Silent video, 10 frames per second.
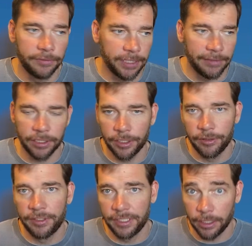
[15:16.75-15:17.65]
if you haven't
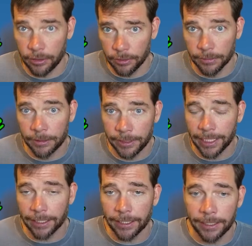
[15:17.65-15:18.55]
used
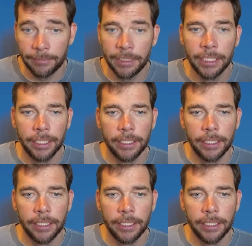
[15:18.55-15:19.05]
SeatGuru.com,